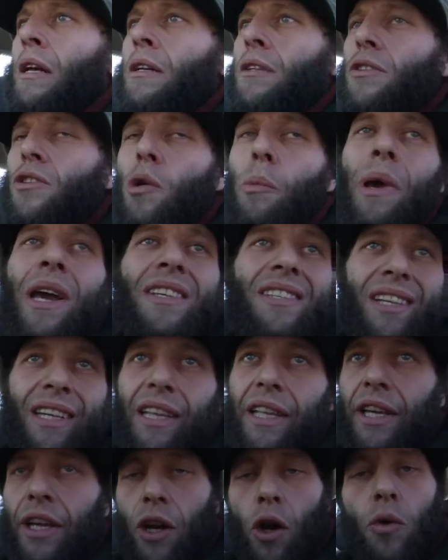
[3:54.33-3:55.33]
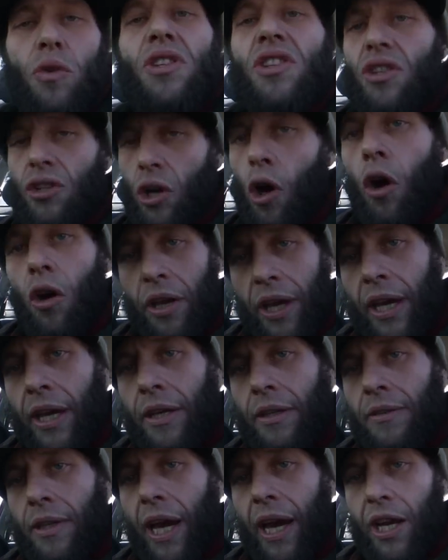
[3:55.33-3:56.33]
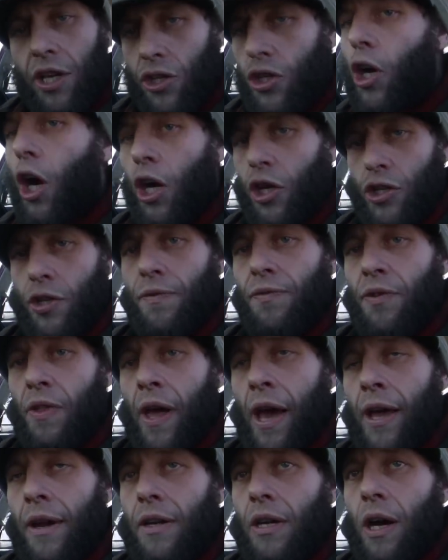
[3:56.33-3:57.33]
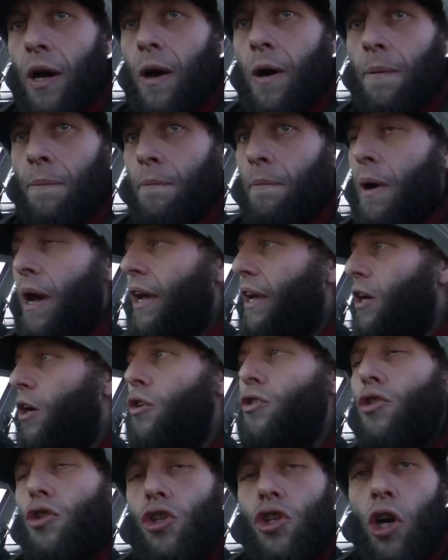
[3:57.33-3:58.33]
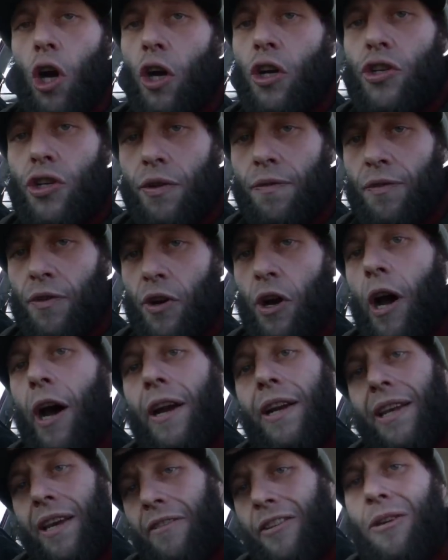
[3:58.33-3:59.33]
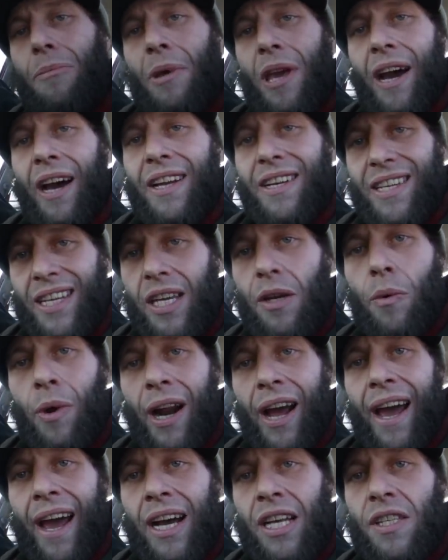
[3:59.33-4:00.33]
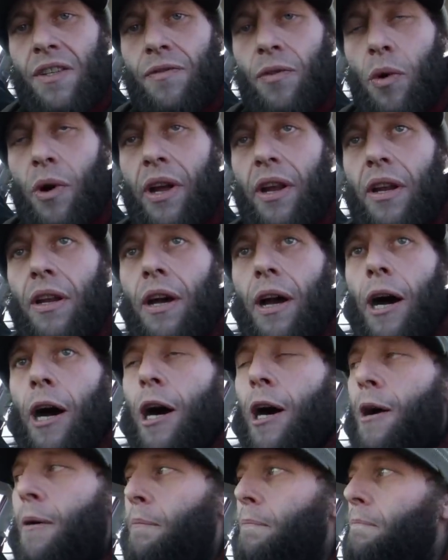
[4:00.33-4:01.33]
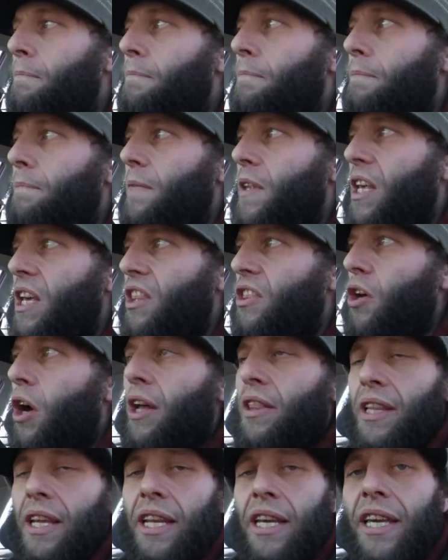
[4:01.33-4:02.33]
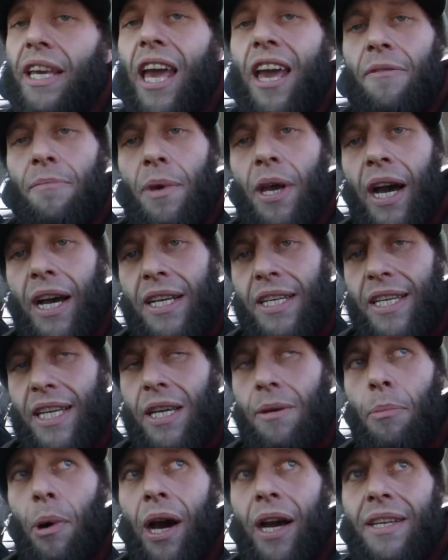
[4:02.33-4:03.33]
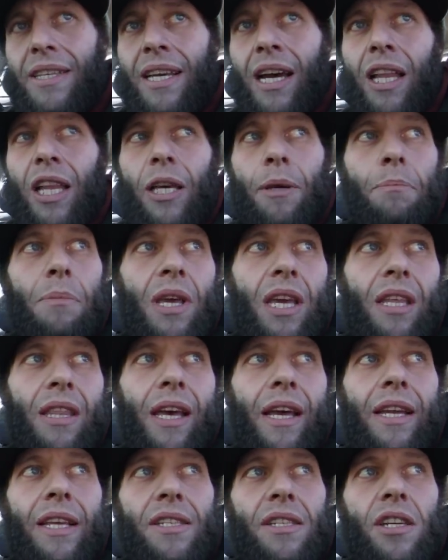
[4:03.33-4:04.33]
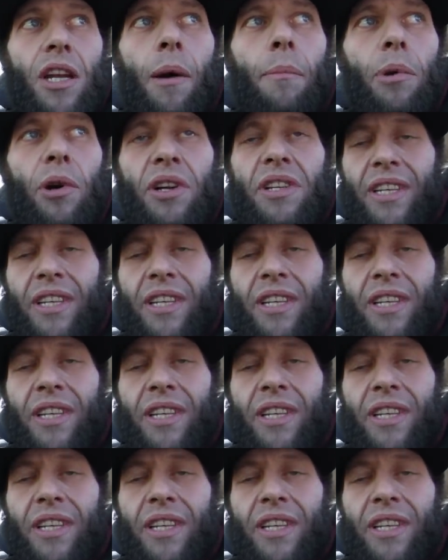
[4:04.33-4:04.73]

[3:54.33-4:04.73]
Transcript: So basically, you know, skulking, I can charge you for that. Um, I can also charge you for not giving me ID when I ask for it. Um, he thought that he gave me ID by telling me that his number